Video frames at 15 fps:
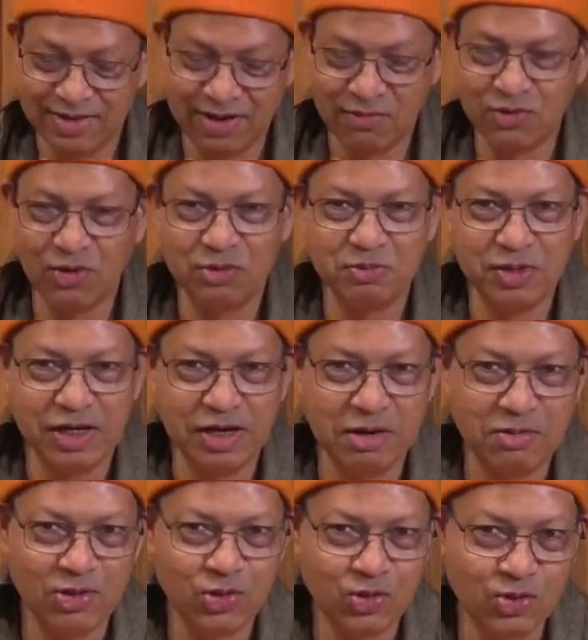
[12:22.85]
have not been
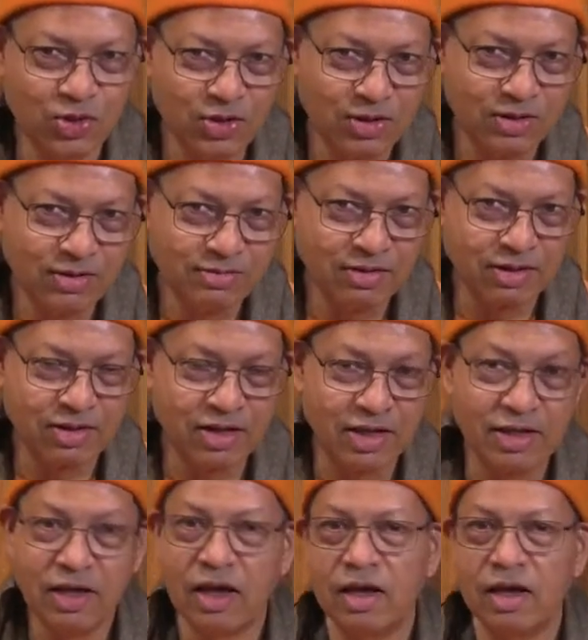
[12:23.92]
able to recognize.